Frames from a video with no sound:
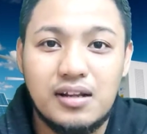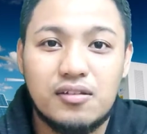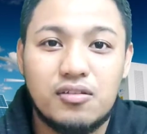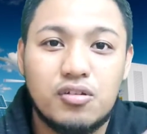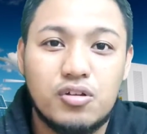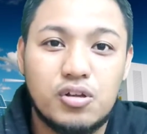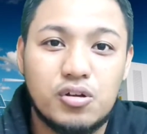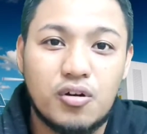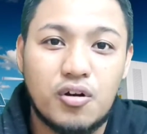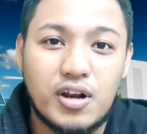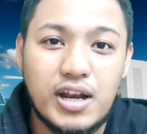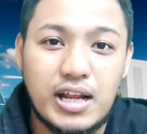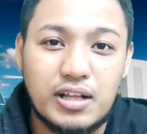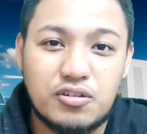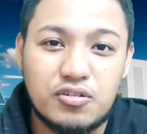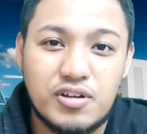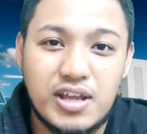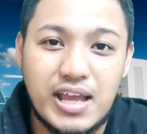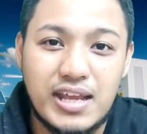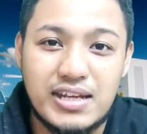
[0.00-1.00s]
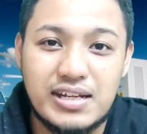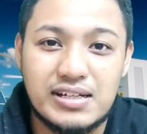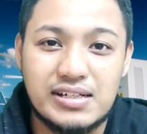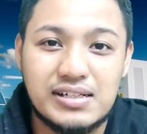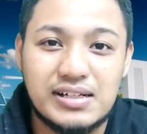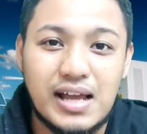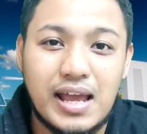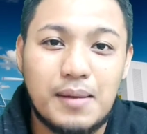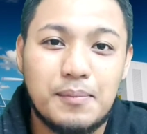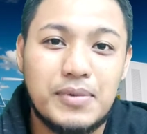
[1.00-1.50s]
So you connect
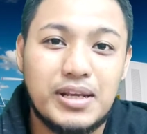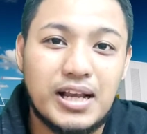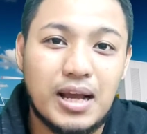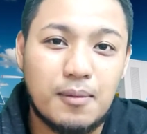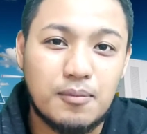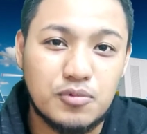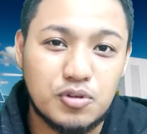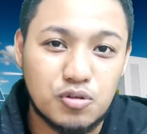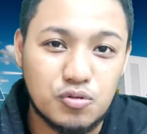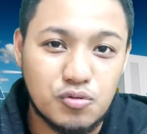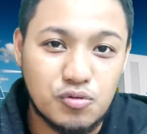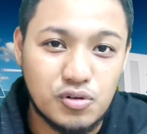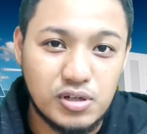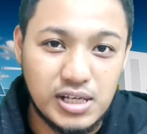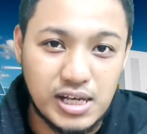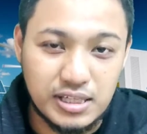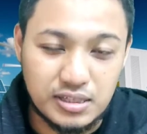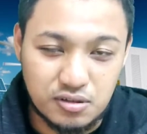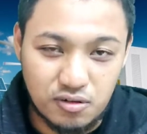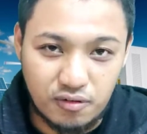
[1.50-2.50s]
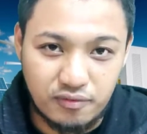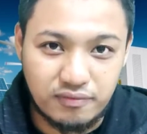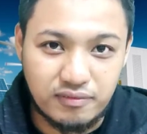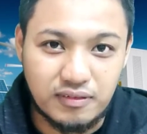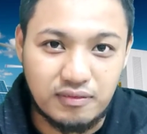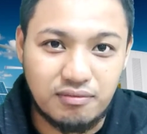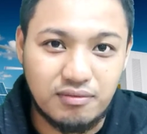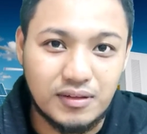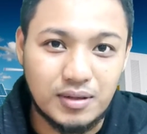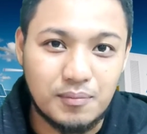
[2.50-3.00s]
together and become 2 electrode
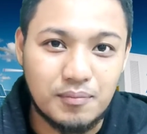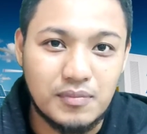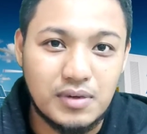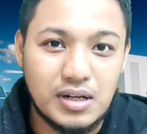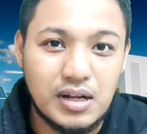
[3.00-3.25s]
system.